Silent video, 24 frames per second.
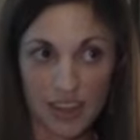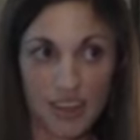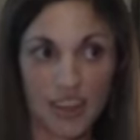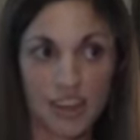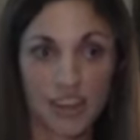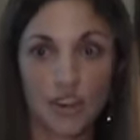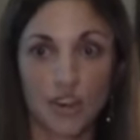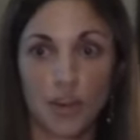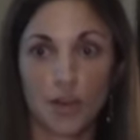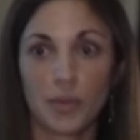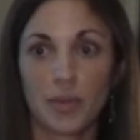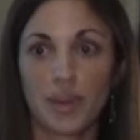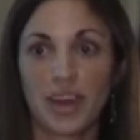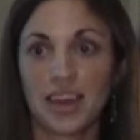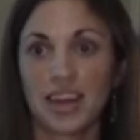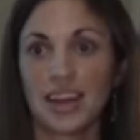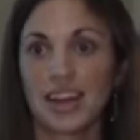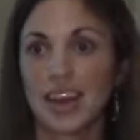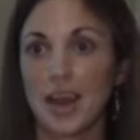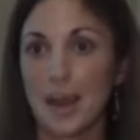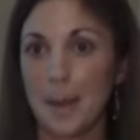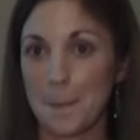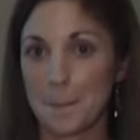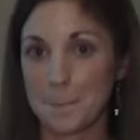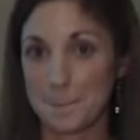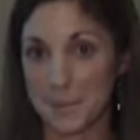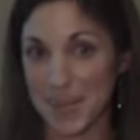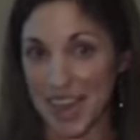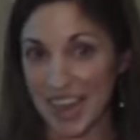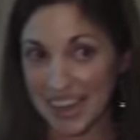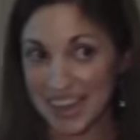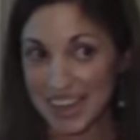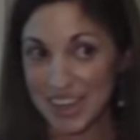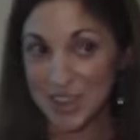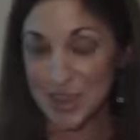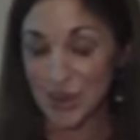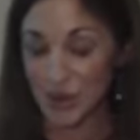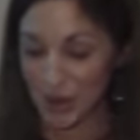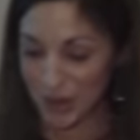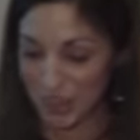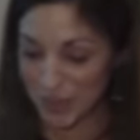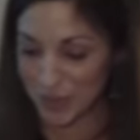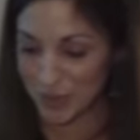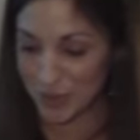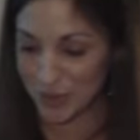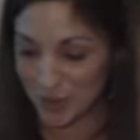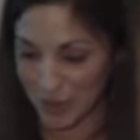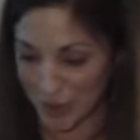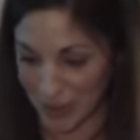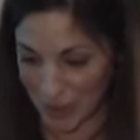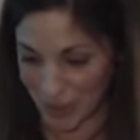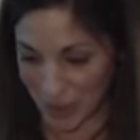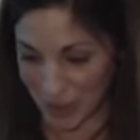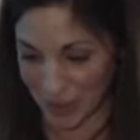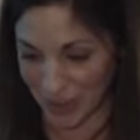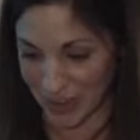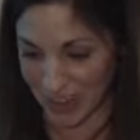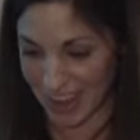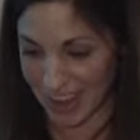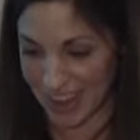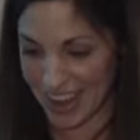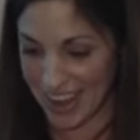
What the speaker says: can open many doors for you.